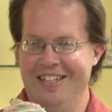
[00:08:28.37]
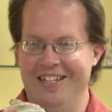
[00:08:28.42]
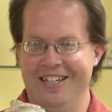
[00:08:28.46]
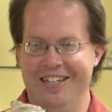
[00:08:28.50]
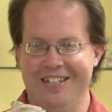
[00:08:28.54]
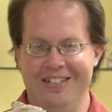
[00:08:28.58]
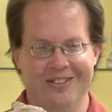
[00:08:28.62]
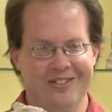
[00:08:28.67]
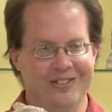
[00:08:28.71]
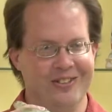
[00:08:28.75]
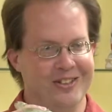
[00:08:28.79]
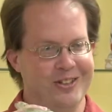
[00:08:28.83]

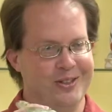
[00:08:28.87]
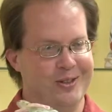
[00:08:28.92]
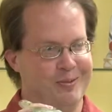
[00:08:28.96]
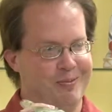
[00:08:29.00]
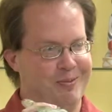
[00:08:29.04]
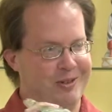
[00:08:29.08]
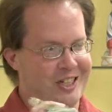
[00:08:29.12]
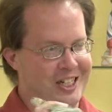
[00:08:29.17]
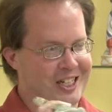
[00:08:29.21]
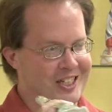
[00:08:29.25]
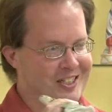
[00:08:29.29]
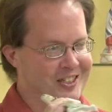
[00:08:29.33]
a little
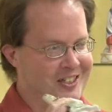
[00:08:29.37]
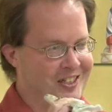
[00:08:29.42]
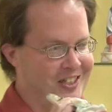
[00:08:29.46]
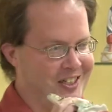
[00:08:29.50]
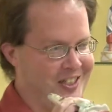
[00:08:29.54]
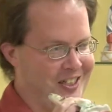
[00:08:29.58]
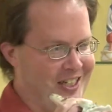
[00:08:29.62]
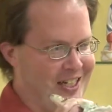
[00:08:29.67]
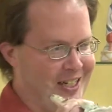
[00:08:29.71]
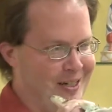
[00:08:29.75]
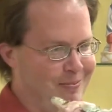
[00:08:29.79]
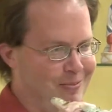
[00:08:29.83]
plastic
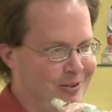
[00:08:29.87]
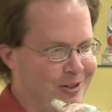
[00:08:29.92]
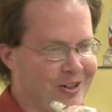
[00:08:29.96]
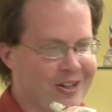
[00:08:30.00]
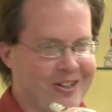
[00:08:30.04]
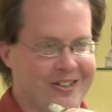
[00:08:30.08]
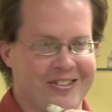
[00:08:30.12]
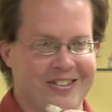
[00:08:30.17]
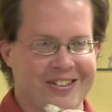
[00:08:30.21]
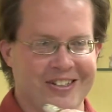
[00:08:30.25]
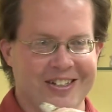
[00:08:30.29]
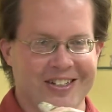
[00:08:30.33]

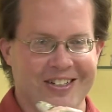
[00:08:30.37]
stopper